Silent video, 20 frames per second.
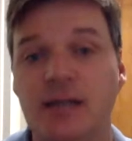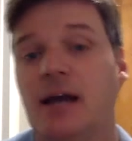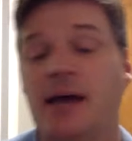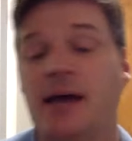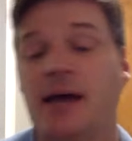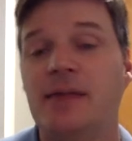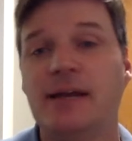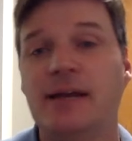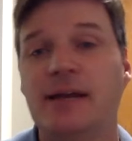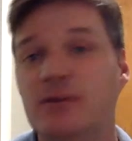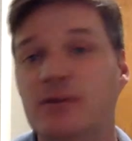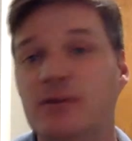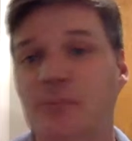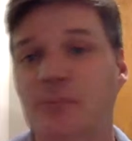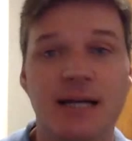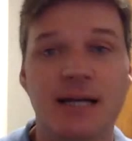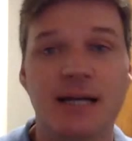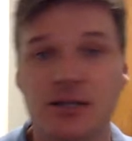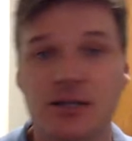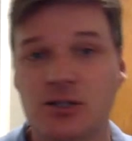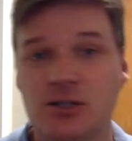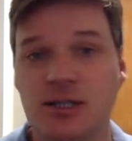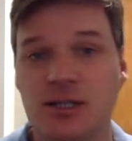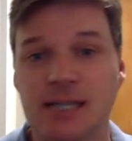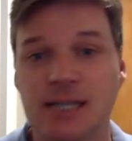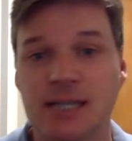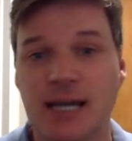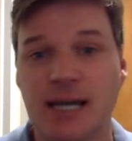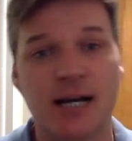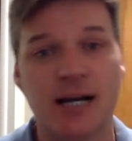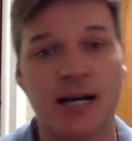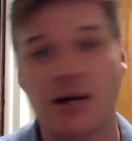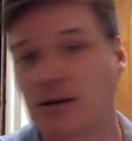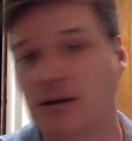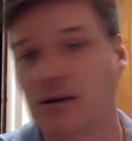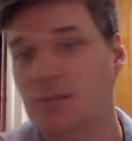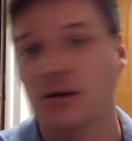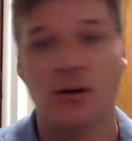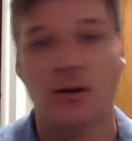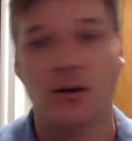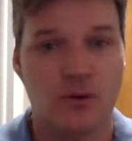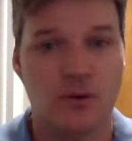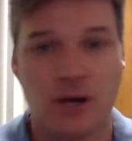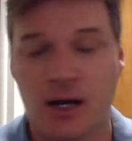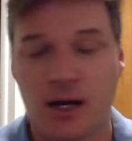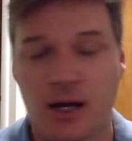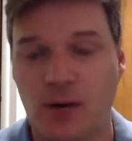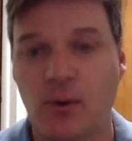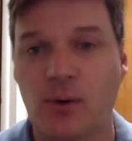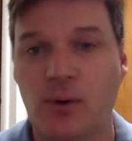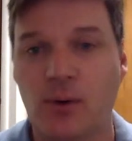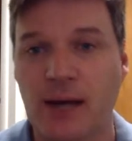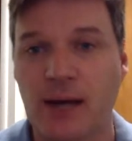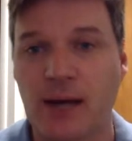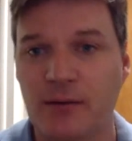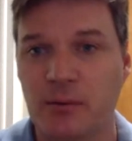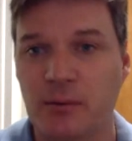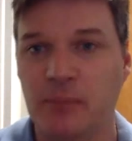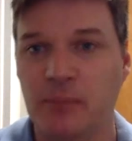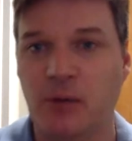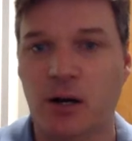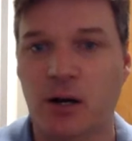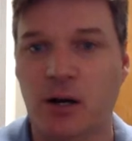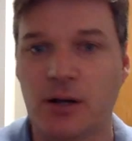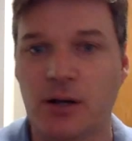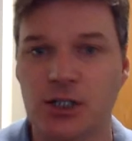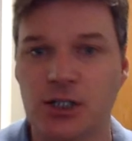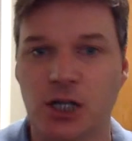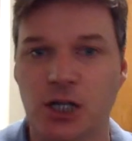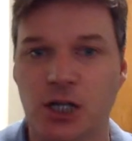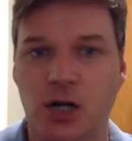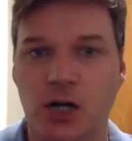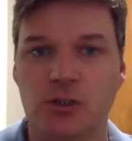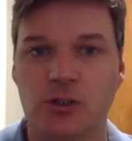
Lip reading: And then everybody else who doesn't care won't have it be part of the show.